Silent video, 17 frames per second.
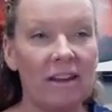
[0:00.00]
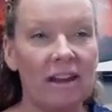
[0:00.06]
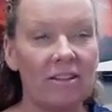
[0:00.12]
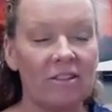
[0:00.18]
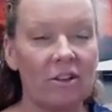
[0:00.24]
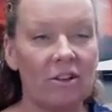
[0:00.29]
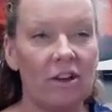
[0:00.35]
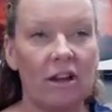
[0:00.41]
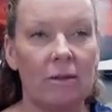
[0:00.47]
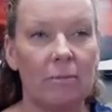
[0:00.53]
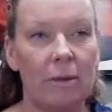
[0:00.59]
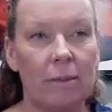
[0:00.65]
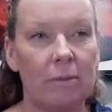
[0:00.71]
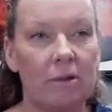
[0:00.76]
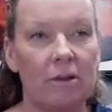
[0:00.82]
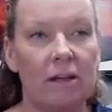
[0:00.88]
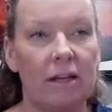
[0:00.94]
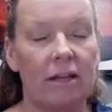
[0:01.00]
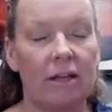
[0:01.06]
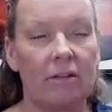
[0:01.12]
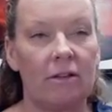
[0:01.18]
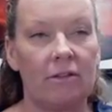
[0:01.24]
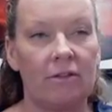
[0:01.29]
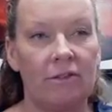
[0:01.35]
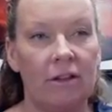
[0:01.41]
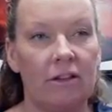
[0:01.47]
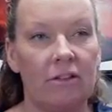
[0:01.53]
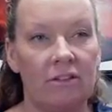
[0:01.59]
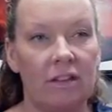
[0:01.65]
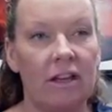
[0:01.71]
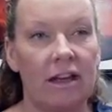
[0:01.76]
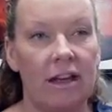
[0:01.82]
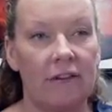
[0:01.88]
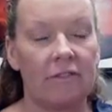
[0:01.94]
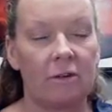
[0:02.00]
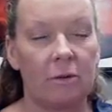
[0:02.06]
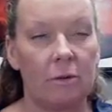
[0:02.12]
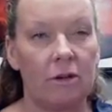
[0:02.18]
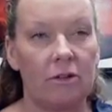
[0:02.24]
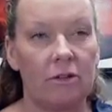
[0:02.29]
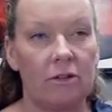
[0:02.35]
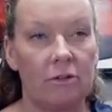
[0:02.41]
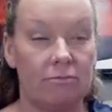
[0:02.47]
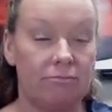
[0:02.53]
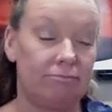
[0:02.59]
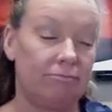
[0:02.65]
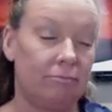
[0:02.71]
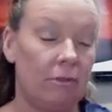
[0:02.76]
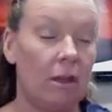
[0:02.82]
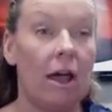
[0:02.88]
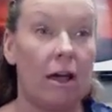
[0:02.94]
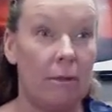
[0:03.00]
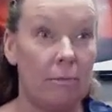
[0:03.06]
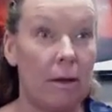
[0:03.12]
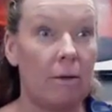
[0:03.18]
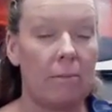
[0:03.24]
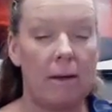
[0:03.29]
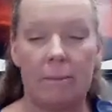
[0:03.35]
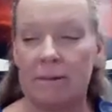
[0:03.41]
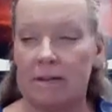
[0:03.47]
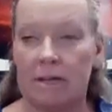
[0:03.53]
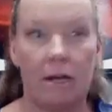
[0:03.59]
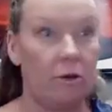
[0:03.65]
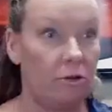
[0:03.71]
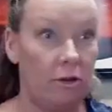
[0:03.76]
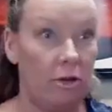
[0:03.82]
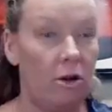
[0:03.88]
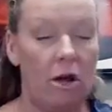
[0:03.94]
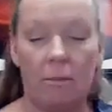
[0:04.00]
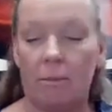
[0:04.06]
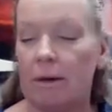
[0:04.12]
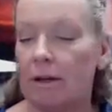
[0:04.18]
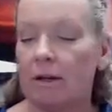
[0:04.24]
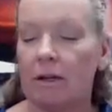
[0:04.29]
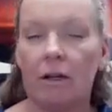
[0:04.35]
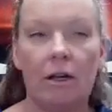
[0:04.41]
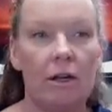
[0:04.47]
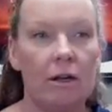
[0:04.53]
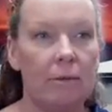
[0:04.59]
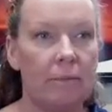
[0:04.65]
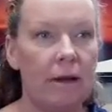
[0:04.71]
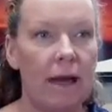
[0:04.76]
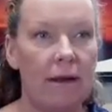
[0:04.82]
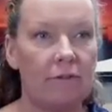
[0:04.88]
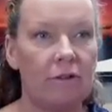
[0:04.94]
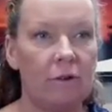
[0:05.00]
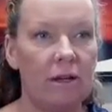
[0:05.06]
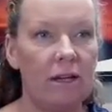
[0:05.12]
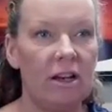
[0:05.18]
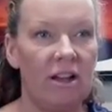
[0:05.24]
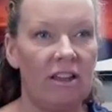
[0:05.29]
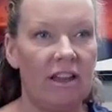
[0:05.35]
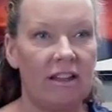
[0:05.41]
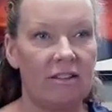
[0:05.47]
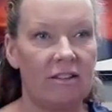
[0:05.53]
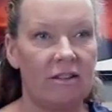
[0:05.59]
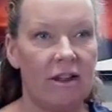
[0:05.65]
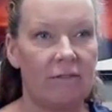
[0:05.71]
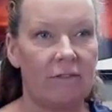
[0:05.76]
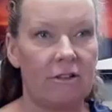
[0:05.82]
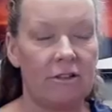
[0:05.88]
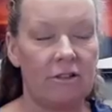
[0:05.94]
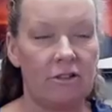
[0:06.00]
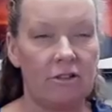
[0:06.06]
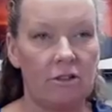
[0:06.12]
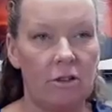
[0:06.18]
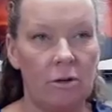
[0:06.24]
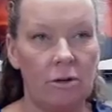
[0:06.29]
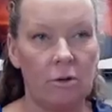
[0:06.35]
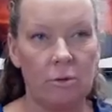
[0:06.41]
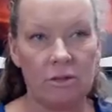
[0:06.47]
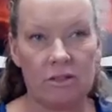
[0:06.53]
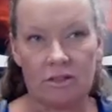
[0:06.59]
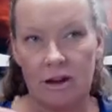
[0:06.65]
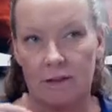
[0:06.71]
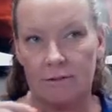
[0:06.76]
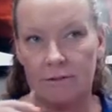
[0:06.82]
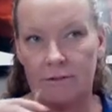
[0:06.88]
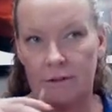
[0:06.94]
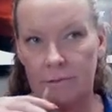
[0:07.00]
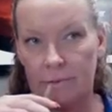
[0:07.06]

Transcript: It tastes so good, and people like feel sick afterwards. Not about my potatoes at all, but after you eat all that stuff, because it's loaded with stuff.